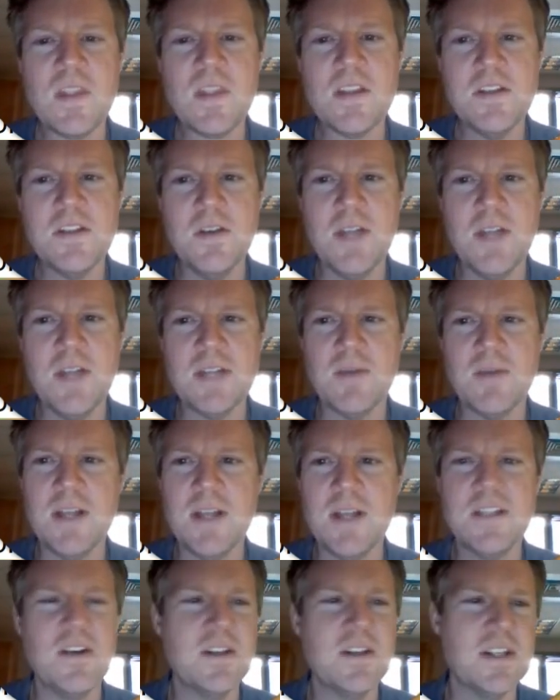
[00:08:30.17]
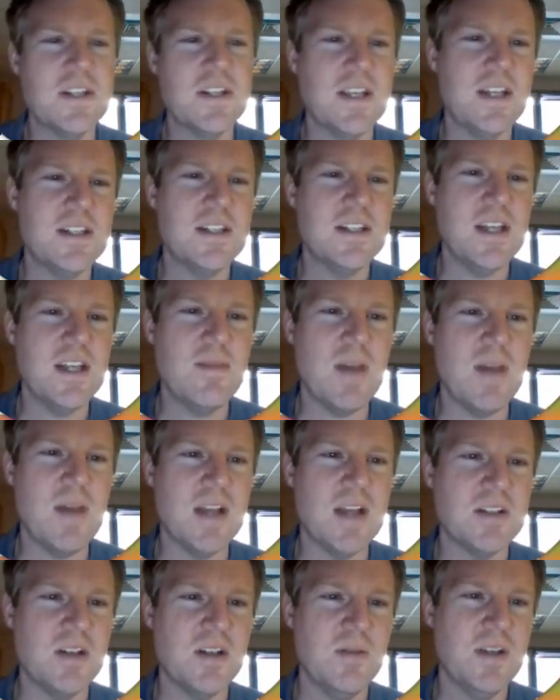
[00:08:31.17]
So that's why it's known as the Kent State
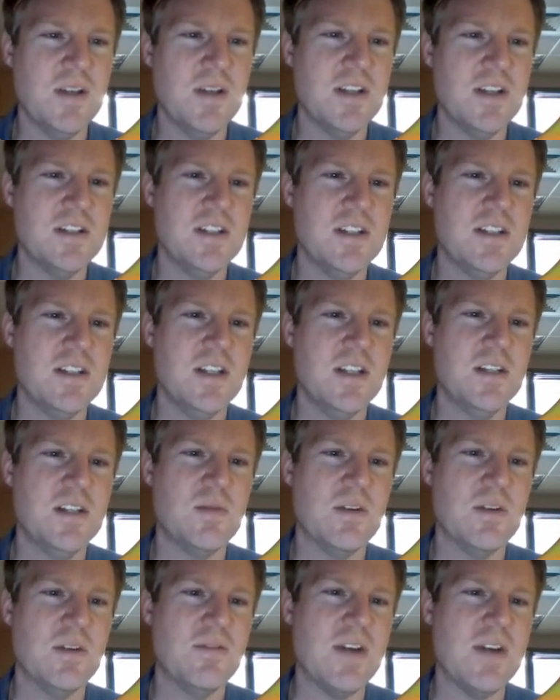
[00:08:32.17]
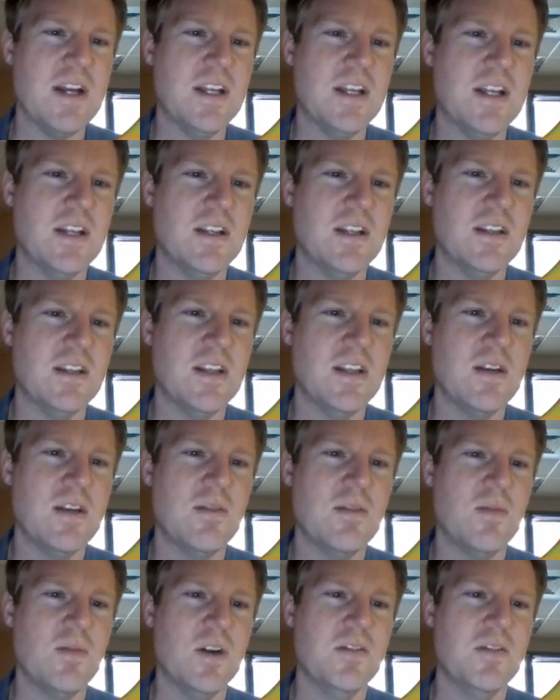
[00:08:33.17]
Massacre, because these kids weren't fighting.
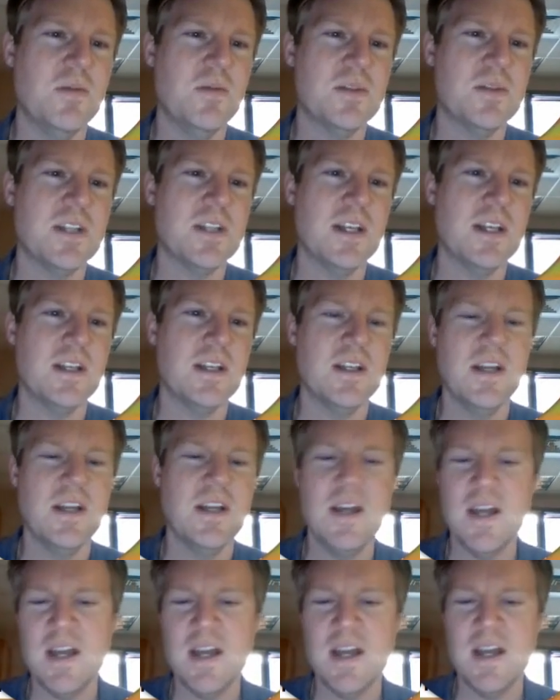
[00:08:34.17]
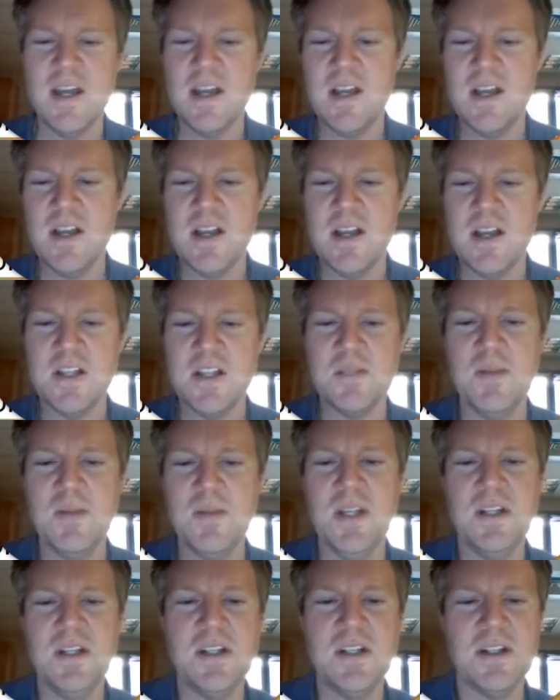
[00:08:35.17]
One of them was like a
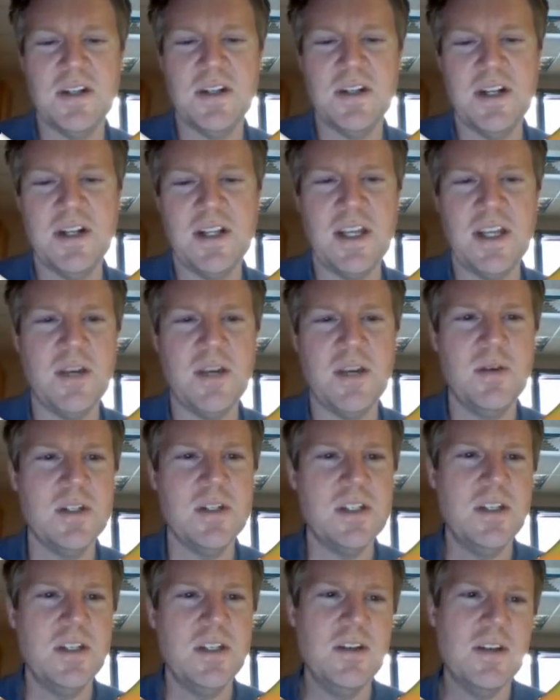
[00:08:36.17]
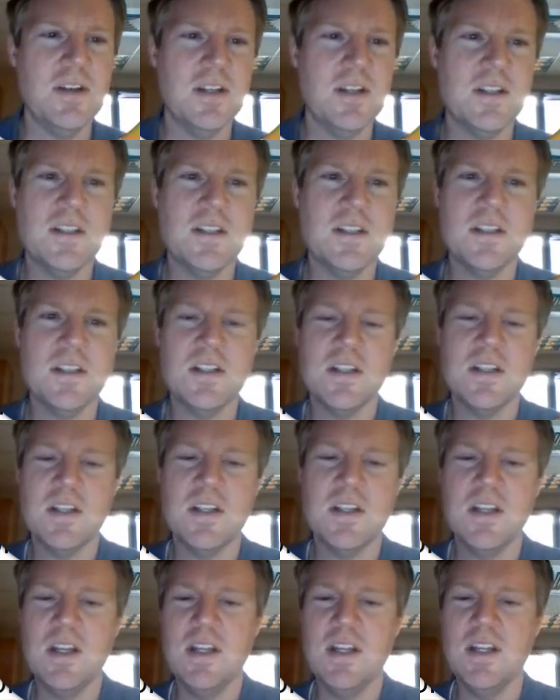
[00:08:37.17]
speech and language student,
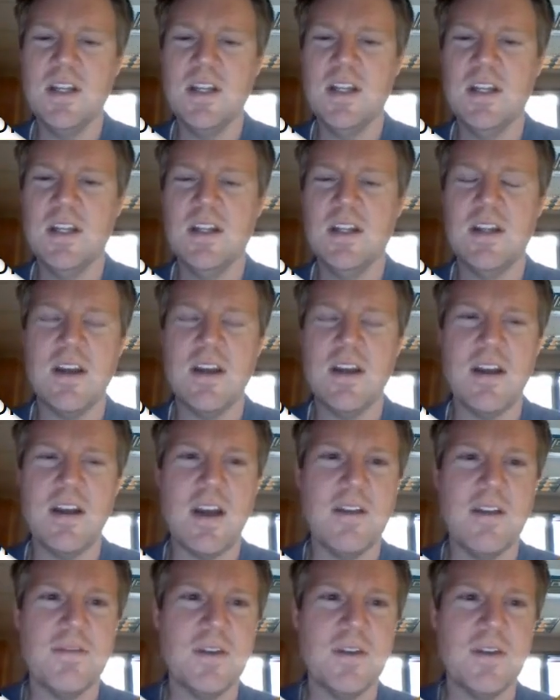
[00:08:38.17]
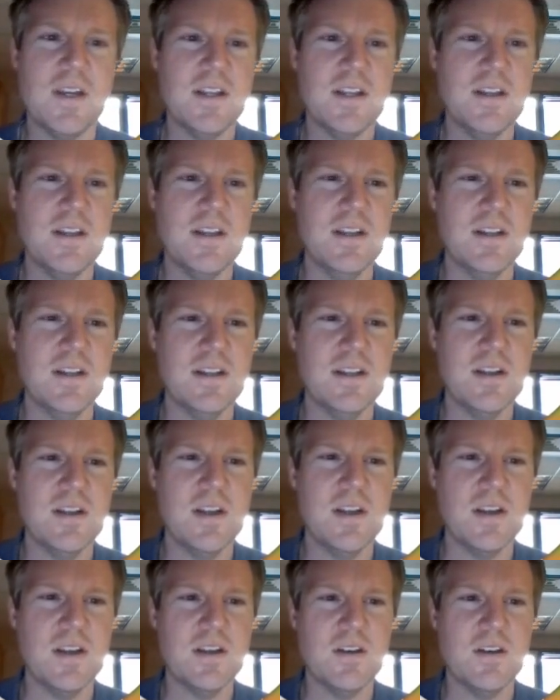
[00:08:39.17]
and then I forget the
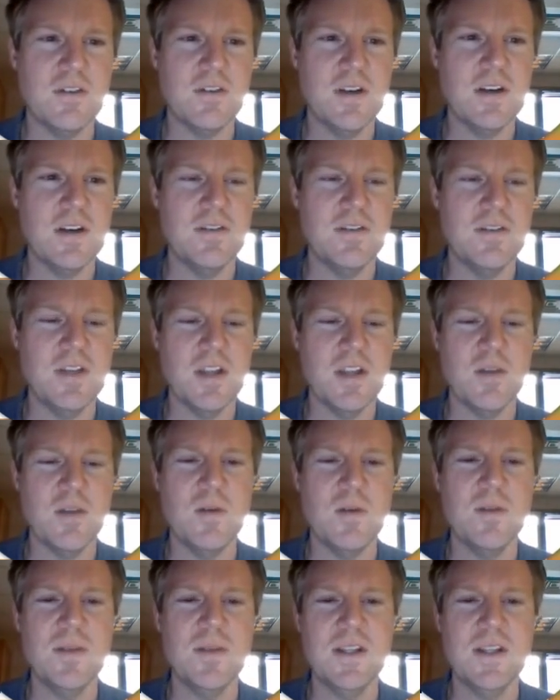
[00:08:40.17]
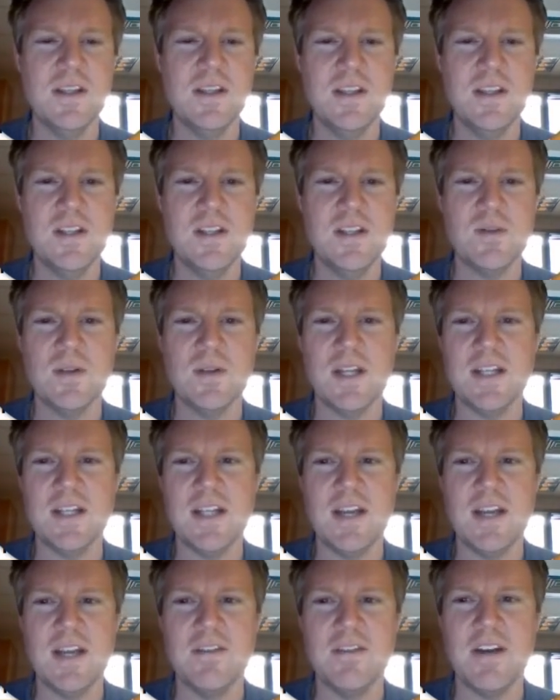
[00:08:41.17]
career of the other one, but these were like
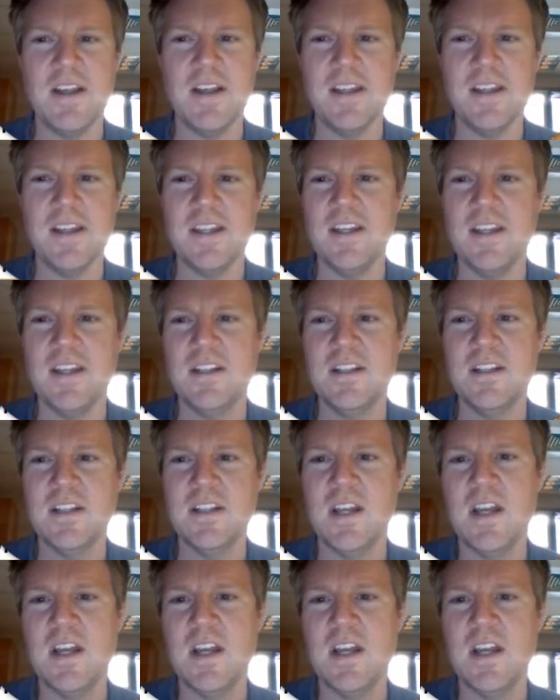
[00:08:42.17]
nonviolent kids.